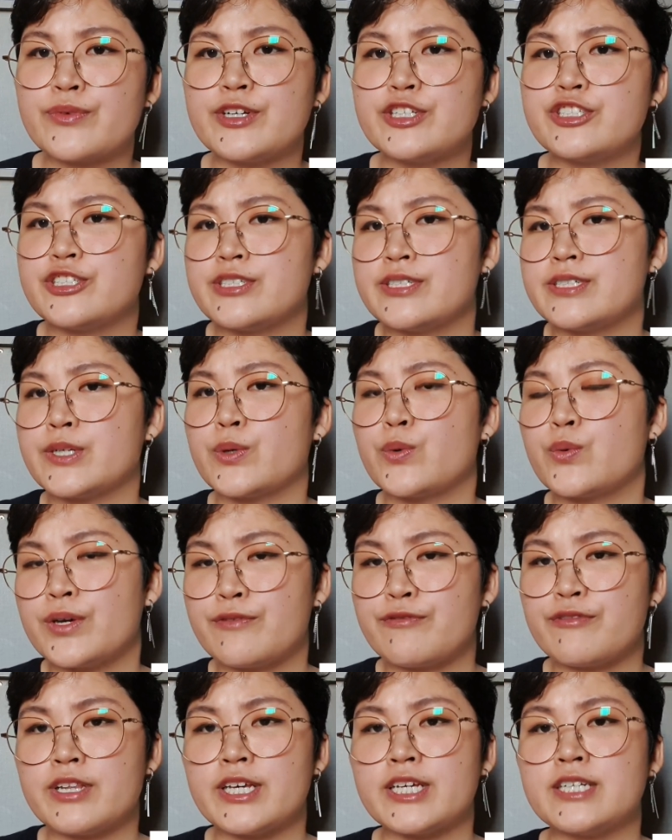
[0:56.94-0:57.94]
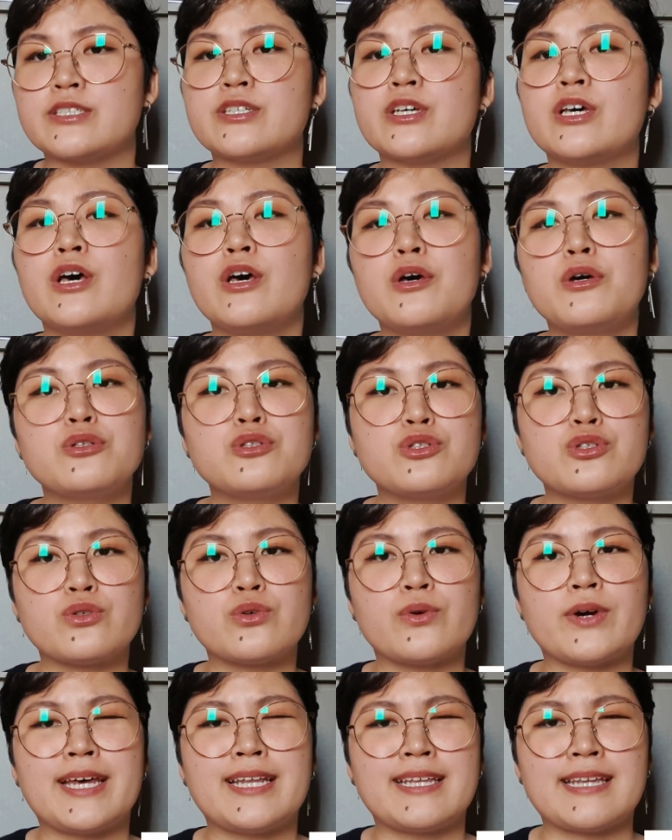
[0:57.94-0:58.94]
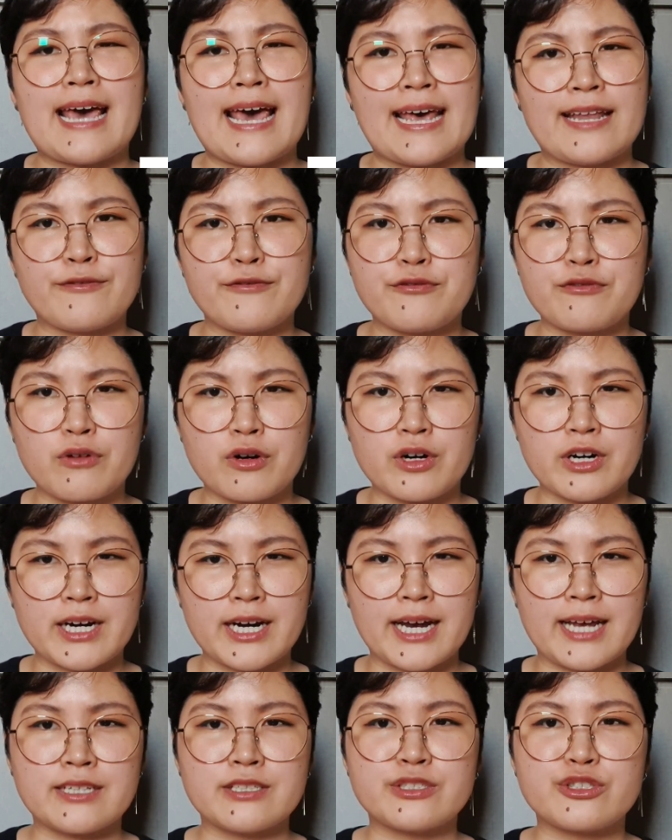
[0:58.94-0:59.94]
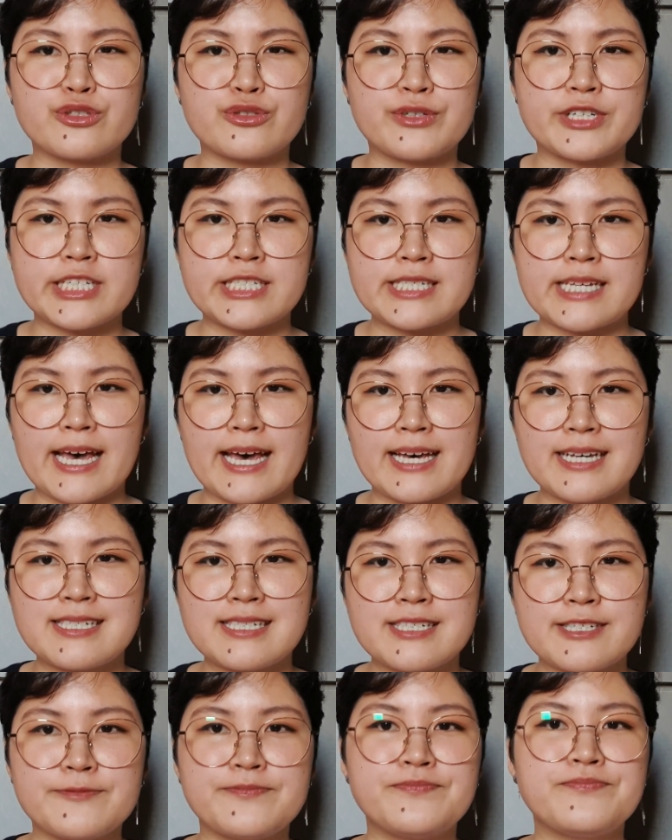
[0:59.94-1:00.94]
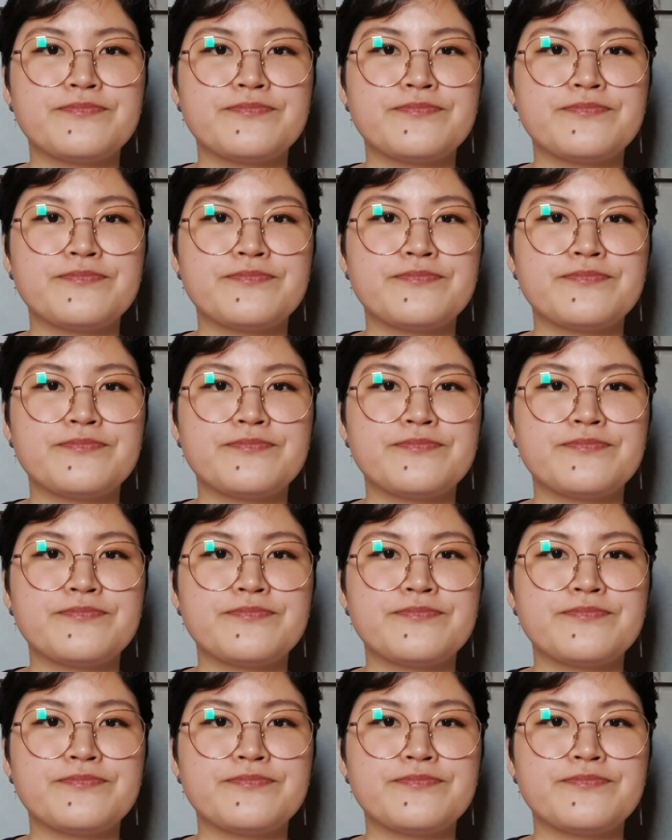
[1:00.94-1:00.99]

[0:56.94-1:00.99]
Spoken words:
which is equivalent to an N4 and 3 test.